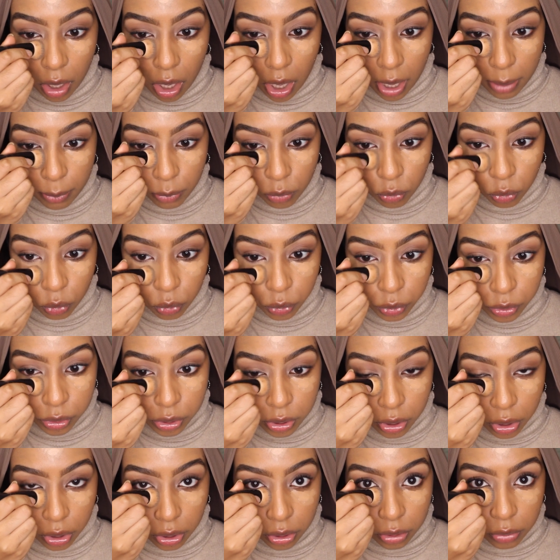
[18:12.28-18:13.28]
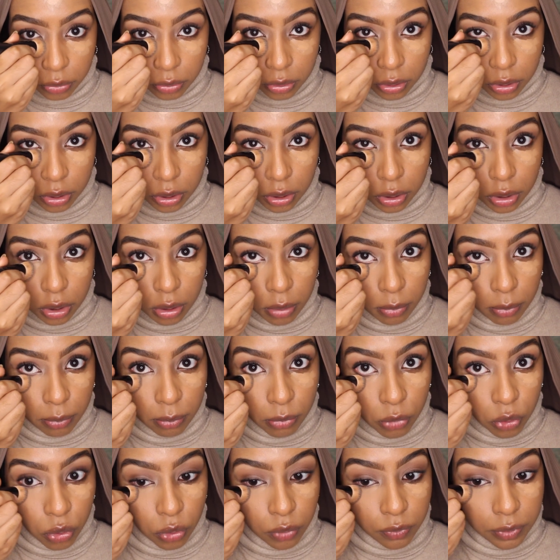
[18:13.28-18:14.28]
I'm also
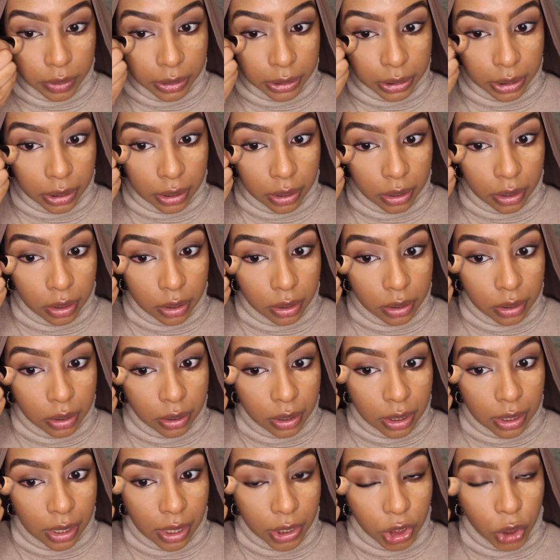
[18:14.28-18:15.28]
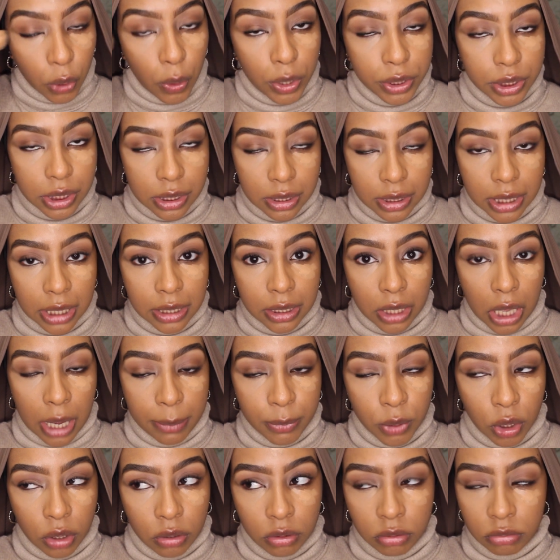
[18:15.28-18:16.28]
moving it. I know I just said that
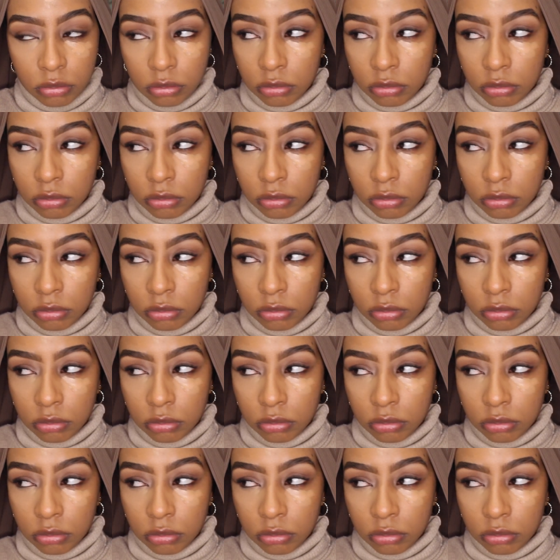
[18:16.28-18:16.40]
I'm not.